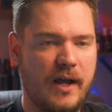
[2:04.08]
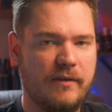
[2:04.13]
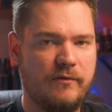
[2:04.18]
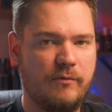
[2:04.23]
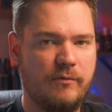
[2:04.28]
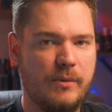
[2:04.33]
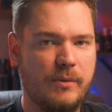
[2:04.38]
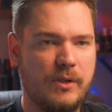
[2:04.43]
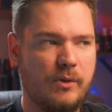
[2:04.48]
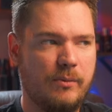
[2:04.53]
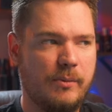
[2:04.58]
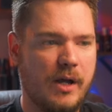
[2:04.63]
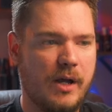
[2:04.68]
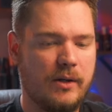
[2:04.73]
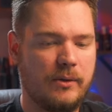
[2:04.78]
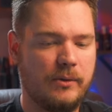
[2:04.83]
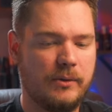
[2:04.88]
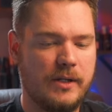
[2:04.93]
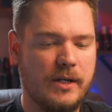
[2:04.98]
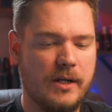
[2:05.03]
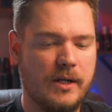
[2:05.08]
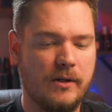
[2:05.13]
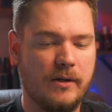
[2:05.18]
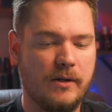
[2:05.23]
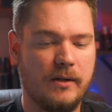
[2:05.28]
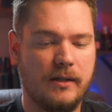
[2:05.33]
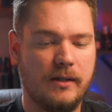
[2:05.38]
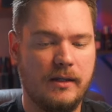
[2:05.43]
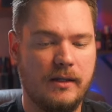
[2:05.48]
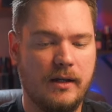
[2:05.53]
five mil bottle
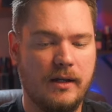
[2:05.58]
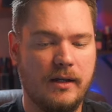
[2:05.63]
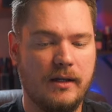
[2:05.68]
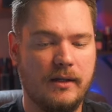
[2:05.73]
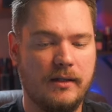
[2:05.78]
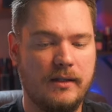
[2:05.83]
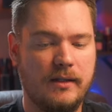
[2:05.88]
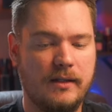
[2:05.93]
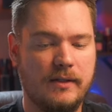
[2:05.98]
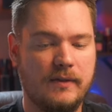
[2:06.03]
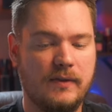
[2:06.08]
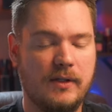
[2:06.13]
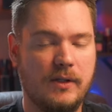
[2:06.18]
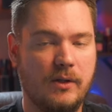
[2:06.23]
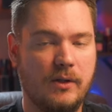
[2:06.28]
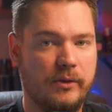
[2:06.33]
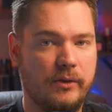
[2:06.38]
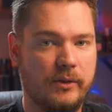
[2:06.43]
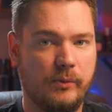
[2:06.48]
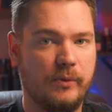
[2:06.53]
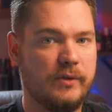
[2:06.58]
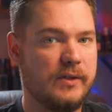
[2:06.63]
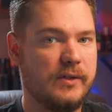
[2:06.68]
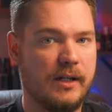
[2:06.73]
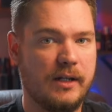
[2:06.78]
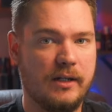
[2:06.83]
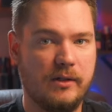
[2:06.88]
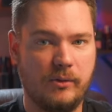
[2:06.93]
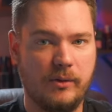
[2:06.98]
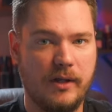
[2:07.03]
here uh, is the only
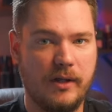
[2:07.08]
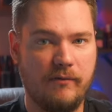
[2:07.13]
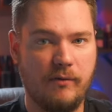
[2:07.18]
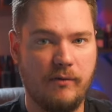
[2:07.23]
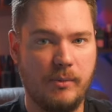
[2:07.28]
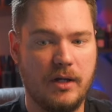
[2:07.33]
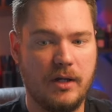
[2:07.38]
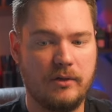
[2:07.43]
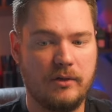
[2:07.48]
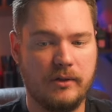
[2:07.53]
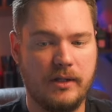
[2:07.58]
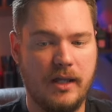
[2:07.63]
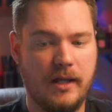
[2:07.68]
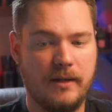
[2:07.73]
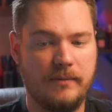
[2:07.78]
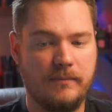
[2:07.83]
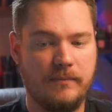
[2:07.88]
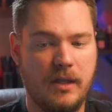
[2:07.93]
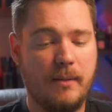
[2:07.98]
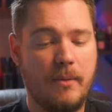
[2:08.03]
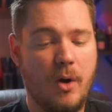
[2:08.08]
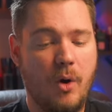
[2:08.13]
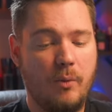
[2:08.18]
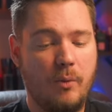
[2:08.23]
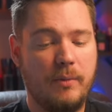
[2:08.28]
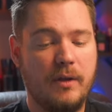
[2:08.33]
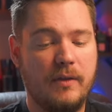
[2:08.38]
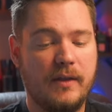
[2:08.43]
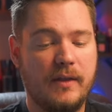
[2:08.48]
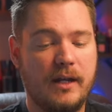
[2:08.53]
reason I don't have a bottle yet. I'm
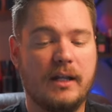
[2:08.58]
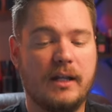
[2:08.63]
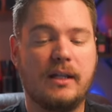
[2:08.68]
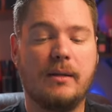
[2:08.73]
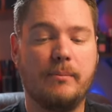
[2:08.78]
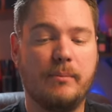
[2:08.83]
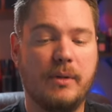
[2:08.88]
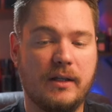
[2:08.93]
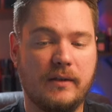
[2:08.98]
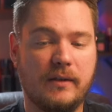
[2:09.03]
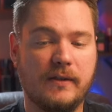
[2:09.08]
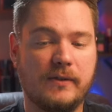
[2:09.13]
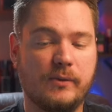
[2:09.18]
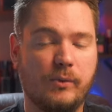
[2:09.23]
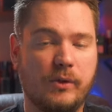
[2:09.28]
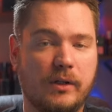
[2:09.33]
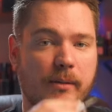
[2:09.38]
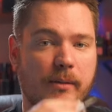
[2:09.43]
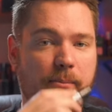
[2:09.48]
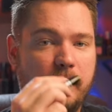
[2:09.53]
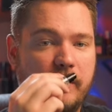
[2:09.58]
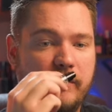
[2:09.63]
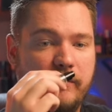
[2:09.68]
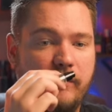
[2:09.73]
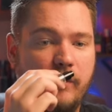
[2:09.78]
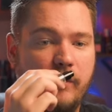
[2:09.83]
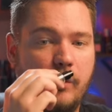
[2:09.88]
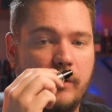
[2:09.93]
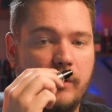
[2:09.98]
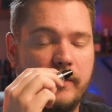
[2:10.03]
hoping that I can pick this one up
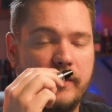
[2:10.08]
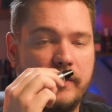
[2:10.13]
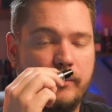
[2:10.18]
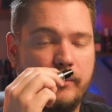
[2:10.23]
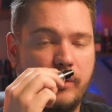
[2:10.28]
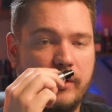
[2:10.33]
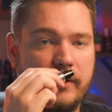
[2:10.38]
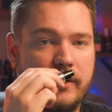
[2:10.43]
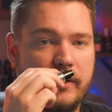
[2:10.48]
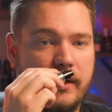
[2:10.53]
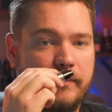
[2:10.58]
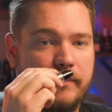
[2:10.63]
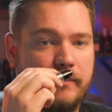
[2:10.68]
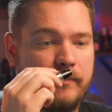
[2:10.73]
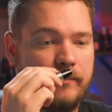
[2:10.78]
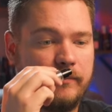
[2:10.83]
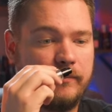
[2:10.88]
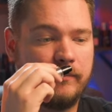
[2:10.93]
before the springtime.